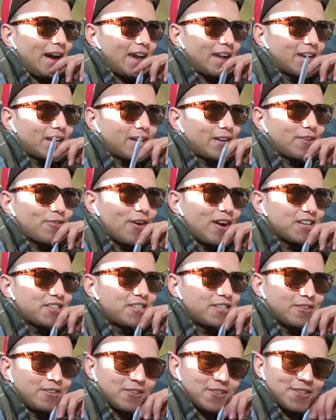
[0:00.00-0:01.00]
I
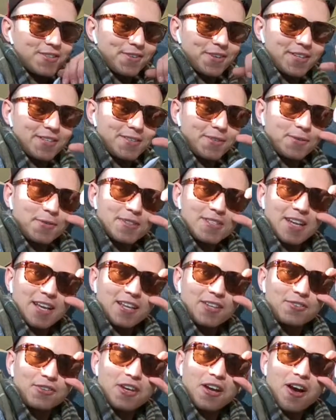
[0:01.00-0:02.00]
crashed it on trees, so it was
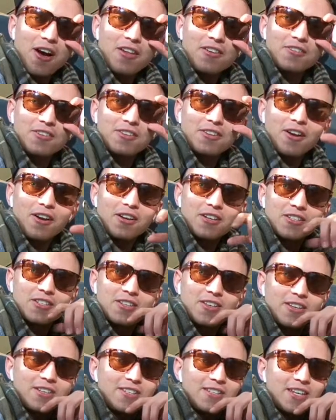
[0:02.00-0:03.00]
like three hundred dollars
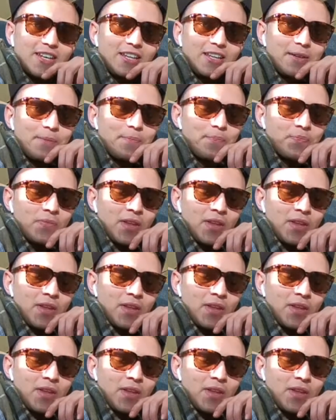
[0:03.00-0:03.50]
scene.